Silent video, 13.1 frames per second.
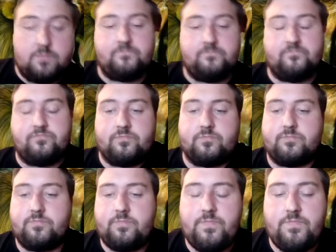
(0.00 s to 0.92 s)

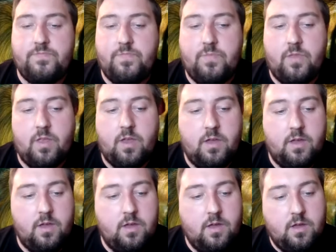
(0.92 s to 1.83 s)

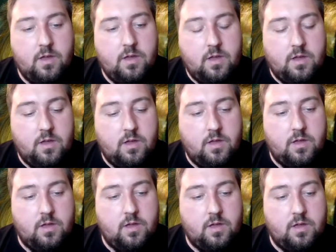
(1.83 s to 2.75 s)

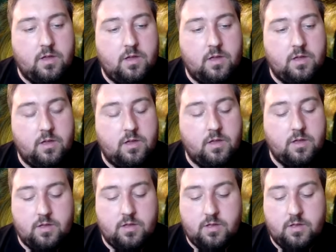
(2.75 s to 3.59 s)
(silence)